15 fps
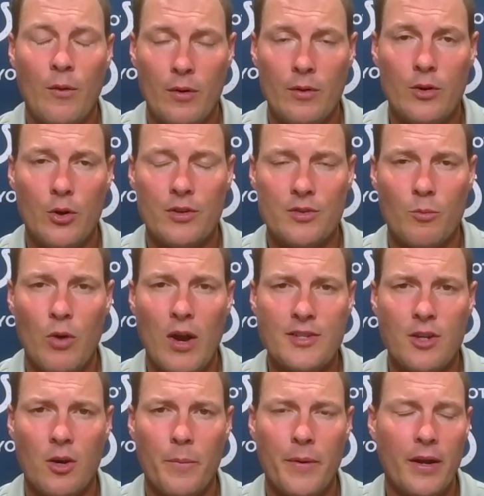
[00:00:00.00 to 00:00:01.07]
due to some red
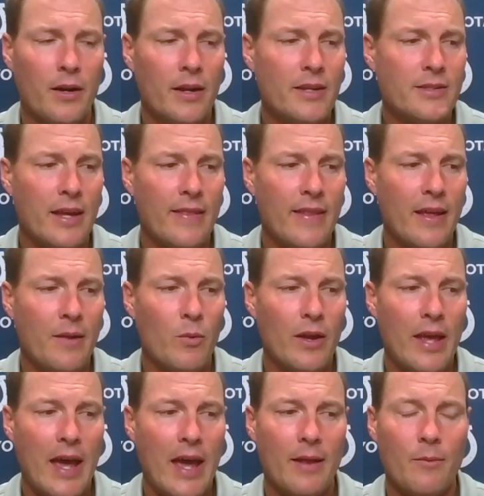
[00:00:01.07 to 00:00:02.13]
zone penalties, and then we
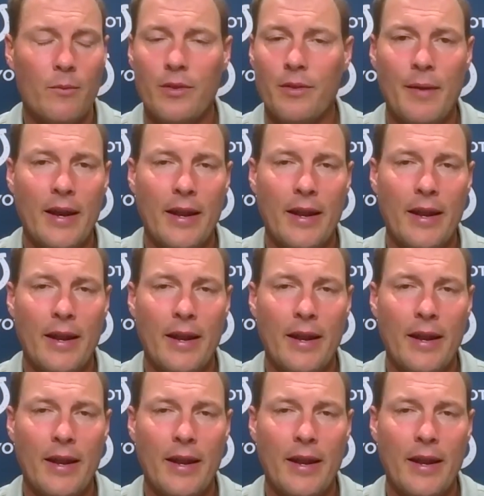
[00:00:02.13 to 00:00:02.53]
had it with a